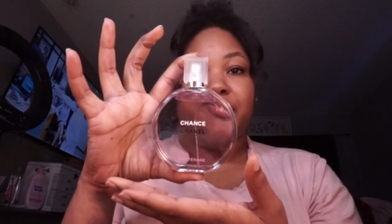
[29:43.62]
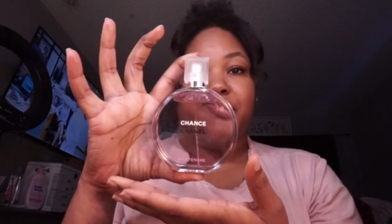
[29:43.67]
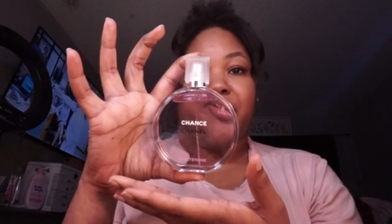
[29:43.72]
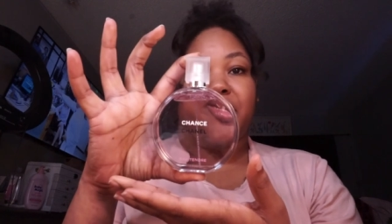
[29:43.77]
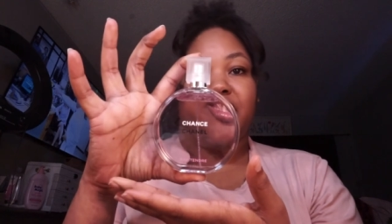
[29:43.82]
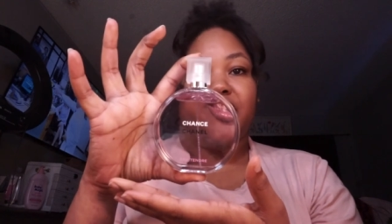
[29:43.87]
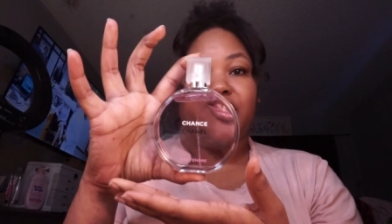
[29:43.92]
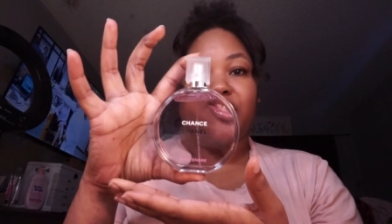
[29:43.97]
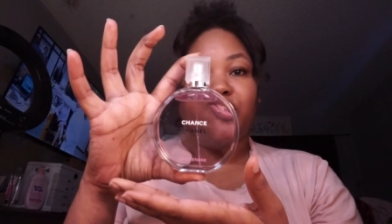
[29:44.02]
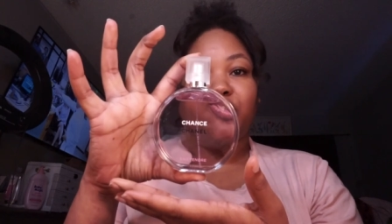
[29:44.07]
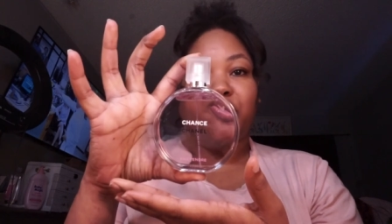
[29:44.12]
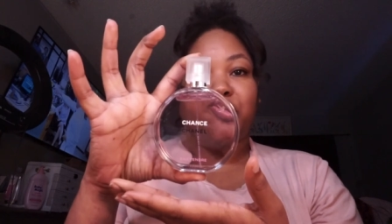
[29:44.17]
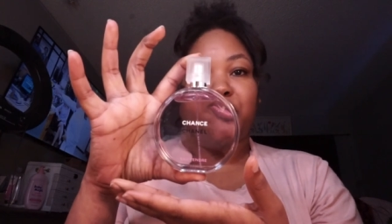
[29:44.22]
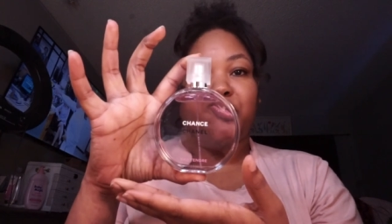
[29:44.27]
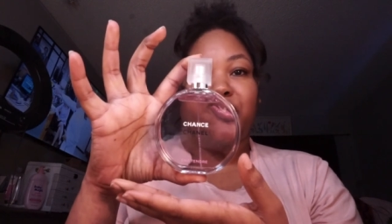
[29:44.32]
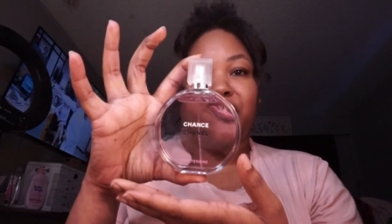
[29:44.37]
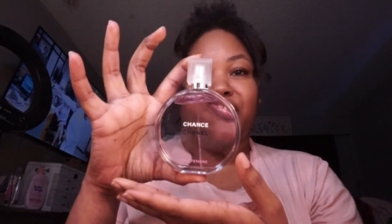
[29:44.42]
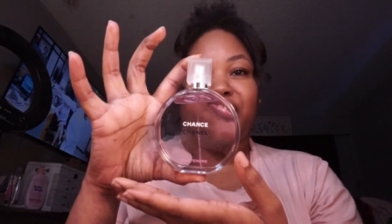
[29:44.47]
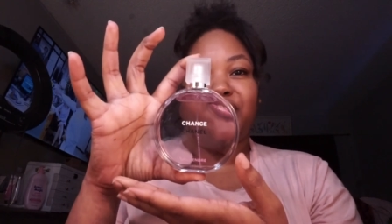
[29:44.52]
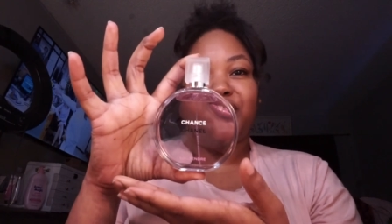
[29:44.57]
up getting
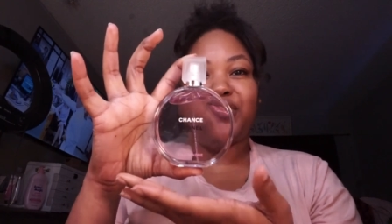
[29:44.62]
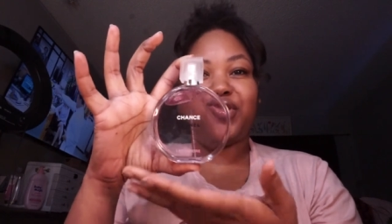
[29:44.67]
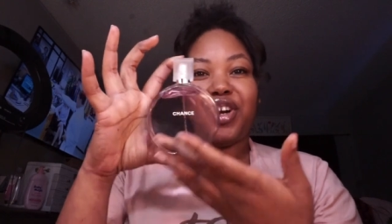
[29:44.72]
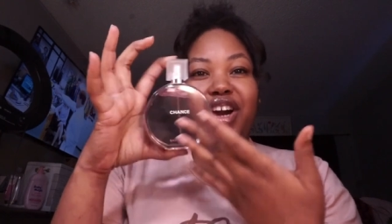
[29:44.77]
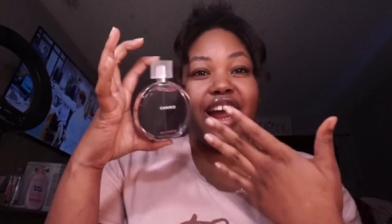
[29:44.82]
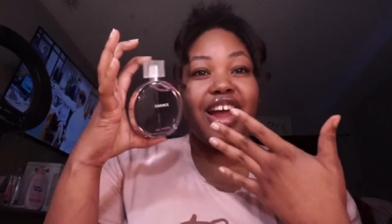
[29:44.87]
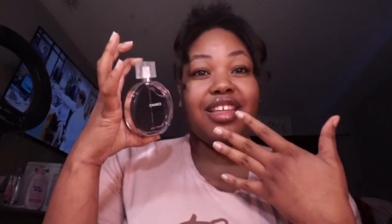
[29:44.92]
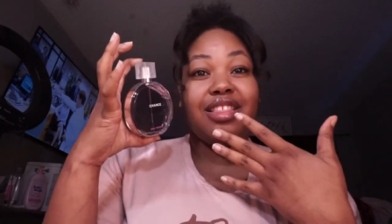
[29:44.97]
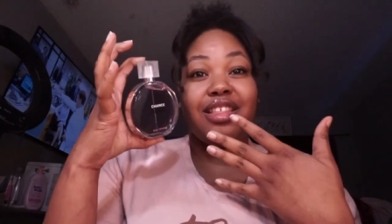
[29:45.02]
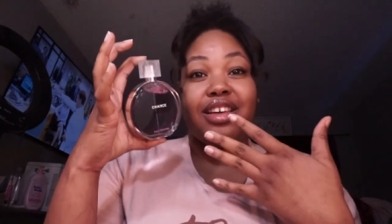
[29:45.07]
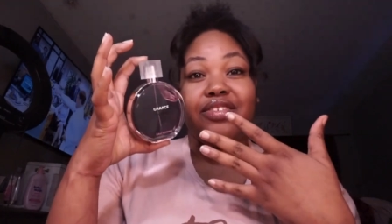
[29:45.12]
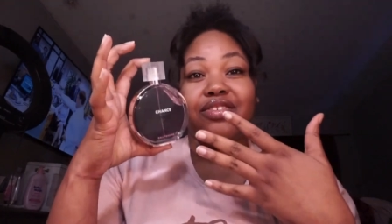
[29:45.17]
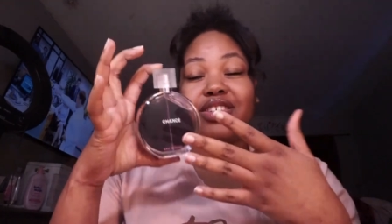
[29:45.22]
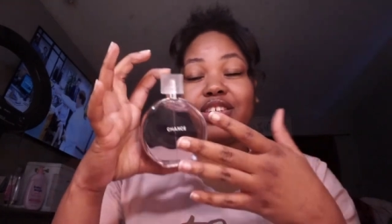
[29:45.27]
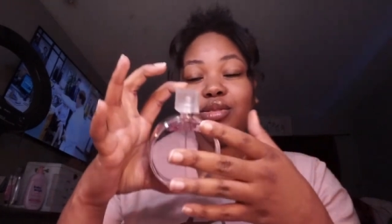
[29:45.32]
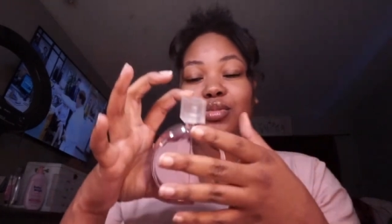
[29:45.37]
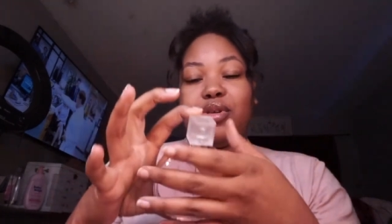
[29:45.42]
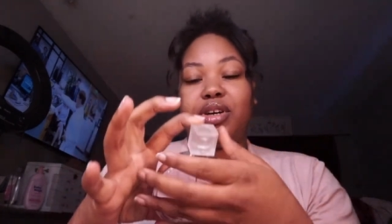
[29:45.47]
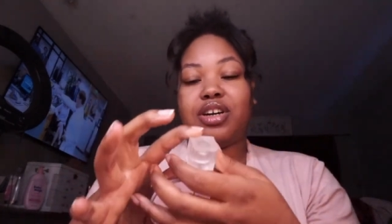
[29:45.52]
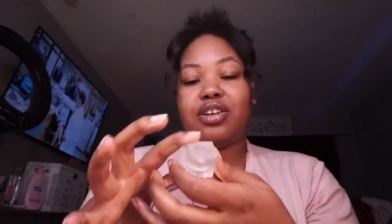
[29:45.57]
3.4. I love
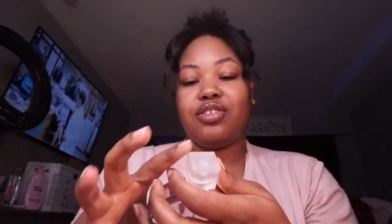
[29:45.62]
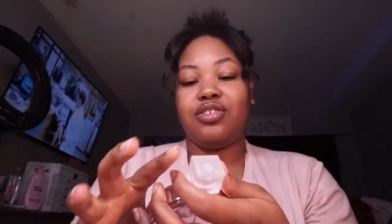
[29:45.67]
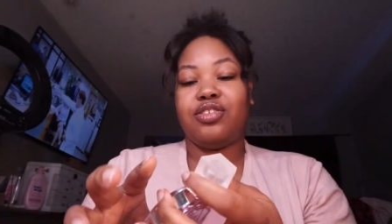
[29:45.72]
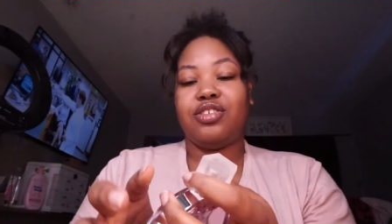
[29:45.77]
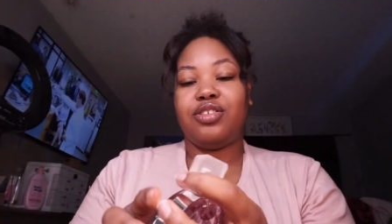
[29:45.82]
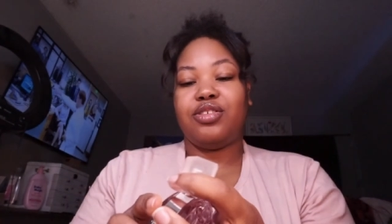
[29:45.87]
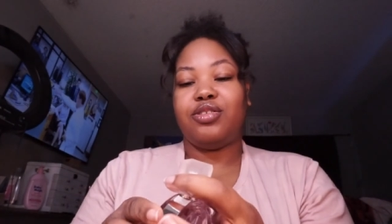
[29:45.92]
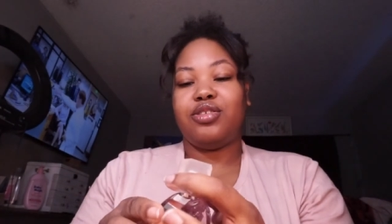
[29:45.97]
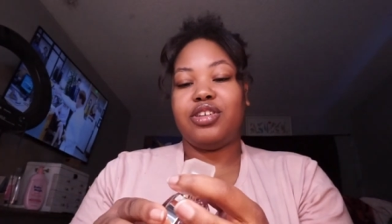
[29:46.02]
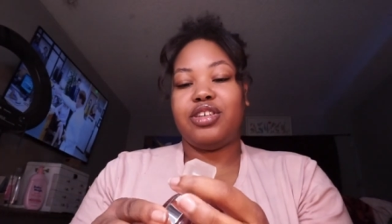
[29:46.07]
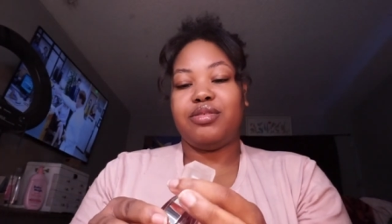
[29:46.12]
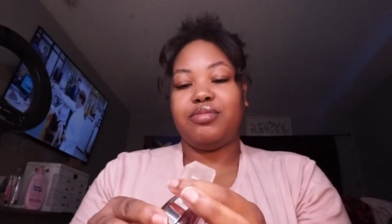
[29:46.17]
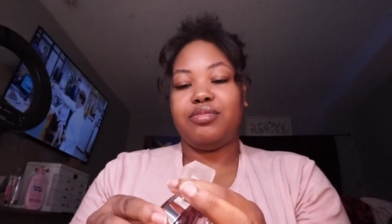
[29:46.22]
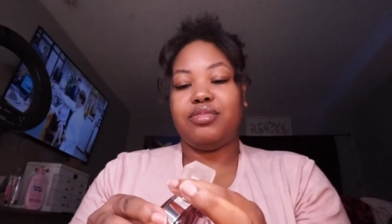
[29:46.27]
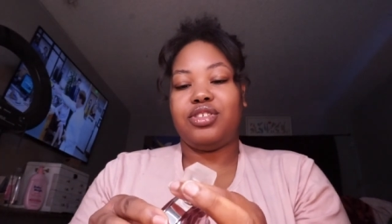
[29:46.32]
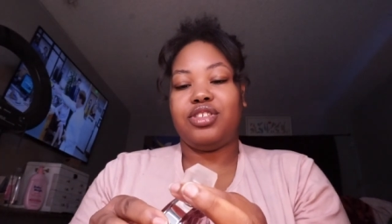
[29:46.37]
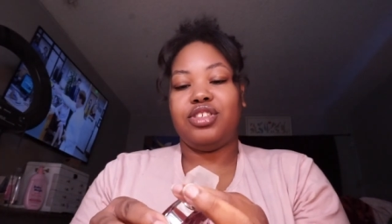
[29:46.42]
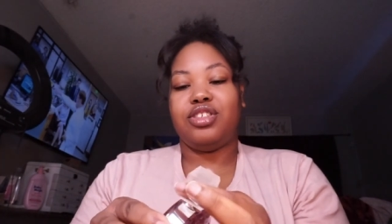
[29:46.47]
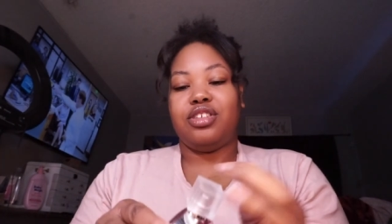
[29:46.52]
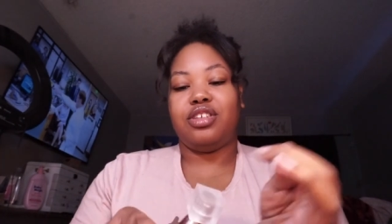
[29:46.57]
this bottle.
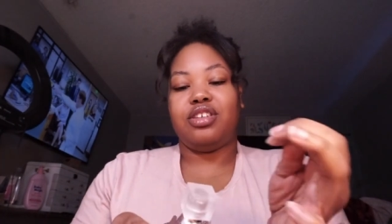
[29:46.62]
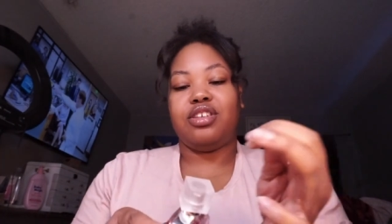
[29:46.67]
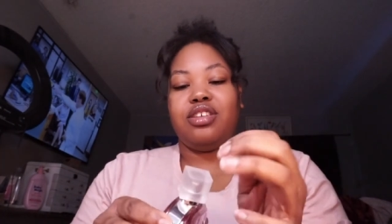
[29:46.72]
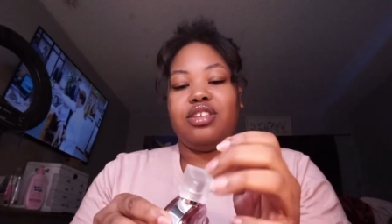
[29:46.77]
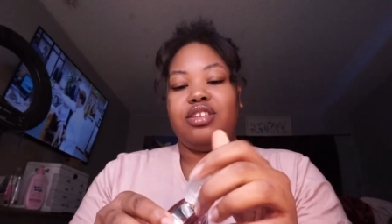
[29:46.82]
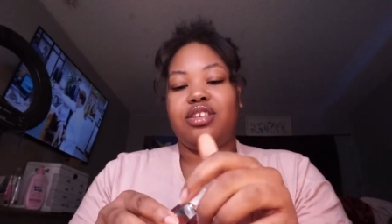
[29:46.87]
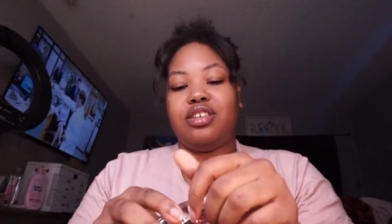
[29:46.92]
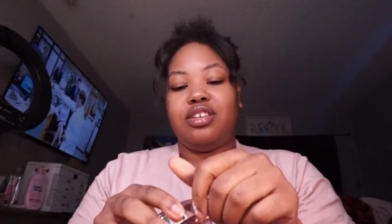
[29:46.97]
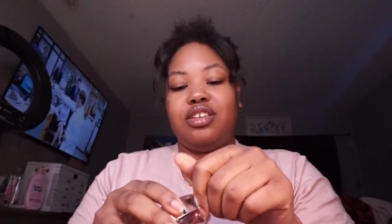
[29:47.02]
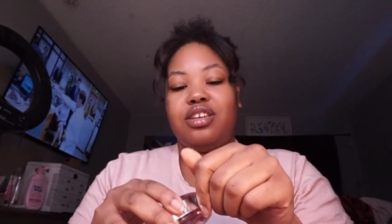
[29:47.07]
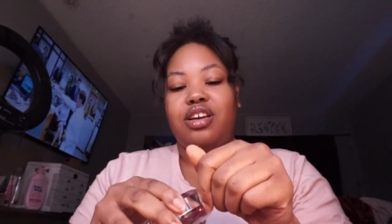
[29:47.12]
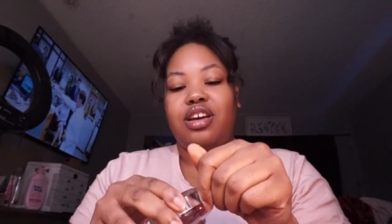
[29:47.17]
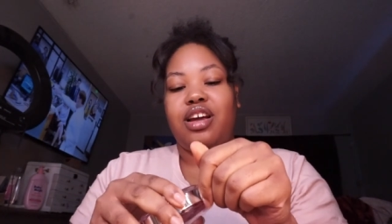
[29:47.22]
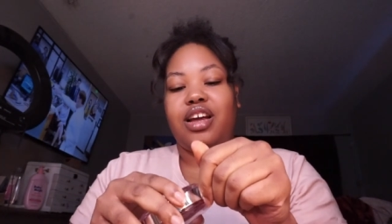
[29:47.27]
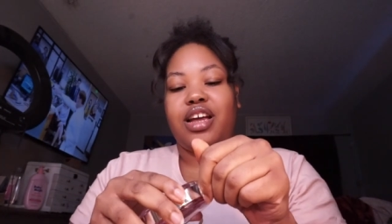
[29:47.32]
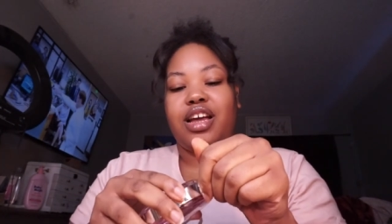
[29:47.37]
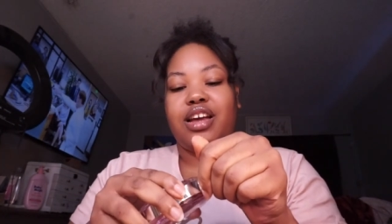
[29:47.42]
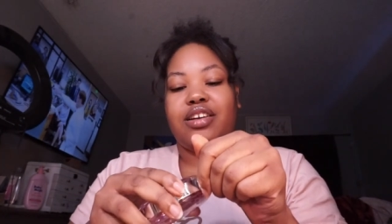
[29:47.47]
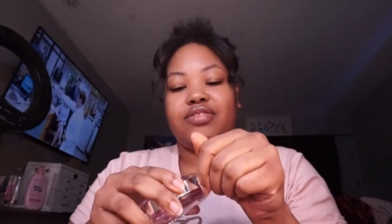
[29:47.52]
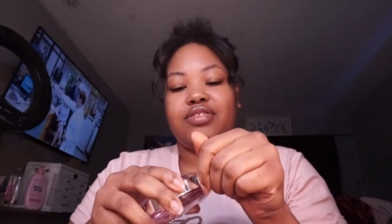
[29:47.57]
OMG.
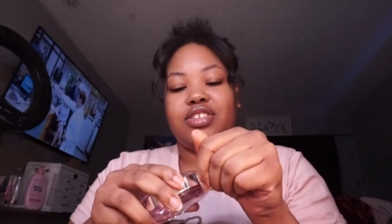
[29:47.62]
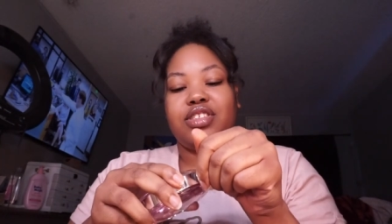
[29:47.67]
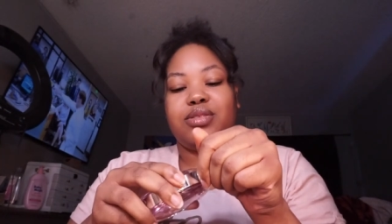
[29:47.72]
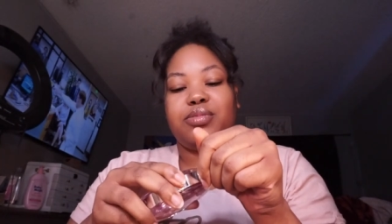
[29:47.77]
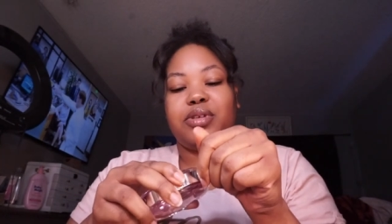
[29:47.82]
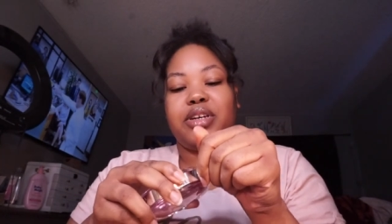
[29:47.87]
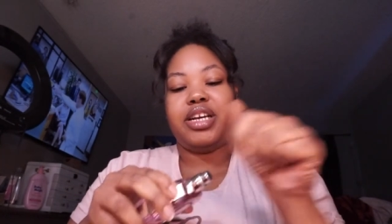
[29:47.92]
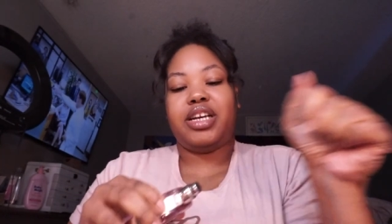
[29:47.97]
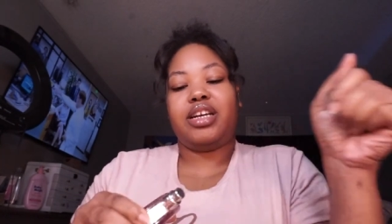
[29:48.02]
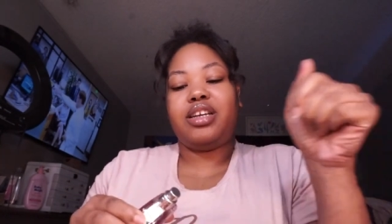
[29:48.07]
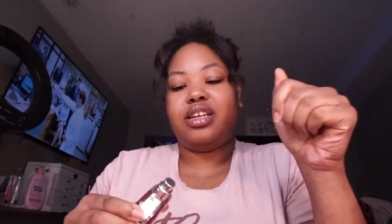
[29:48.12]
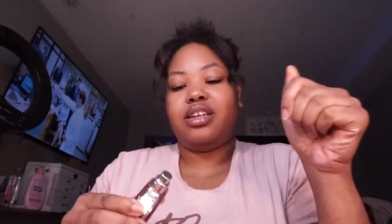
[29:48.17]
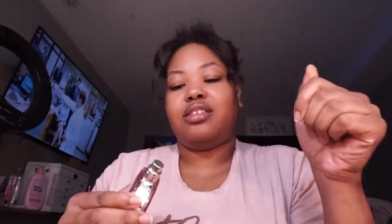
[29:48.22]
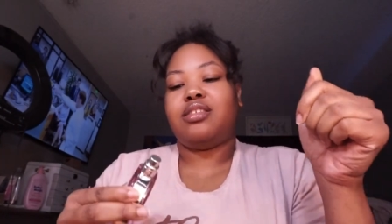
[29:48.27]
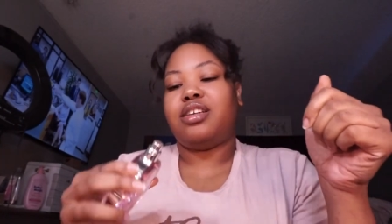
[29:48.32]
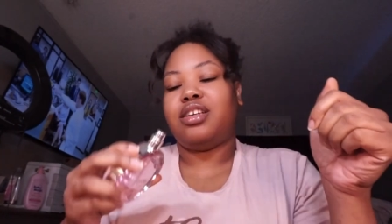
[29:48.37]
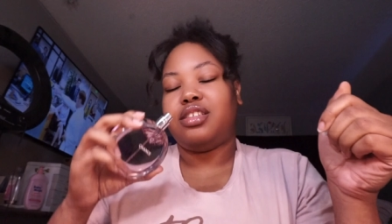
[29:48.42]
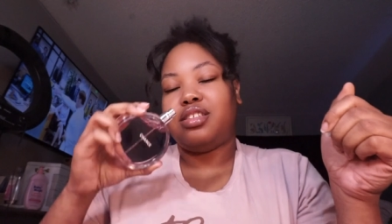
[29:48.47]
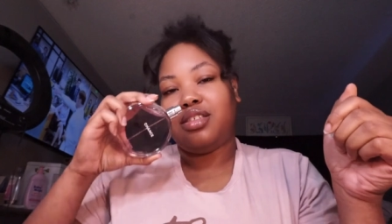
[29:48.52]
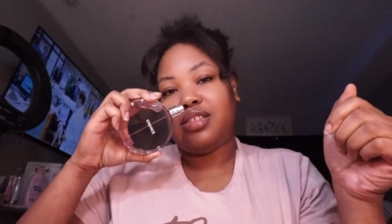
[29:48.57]
I have to spray it.
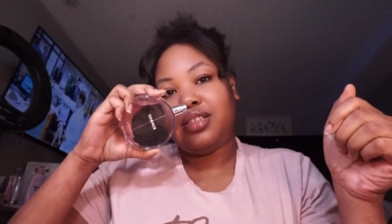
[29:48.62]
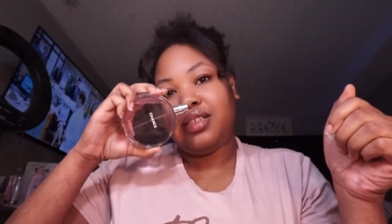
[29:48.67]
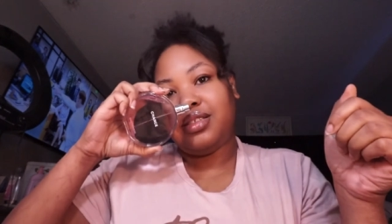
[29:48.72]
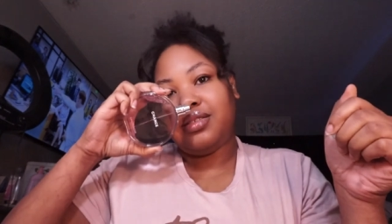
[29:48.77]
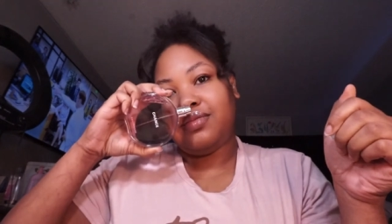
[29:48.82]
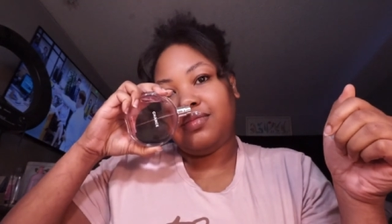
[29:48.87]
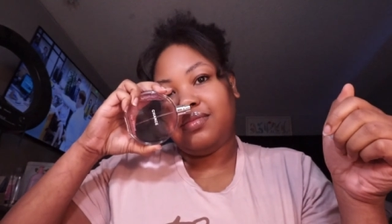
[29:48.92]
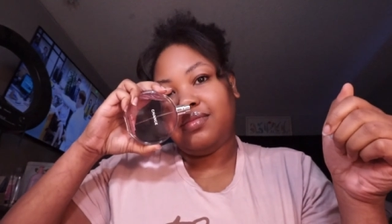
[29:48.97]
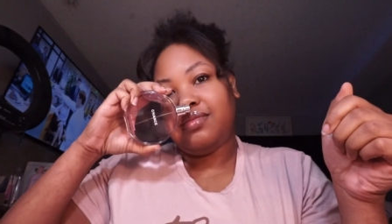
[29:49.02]
I just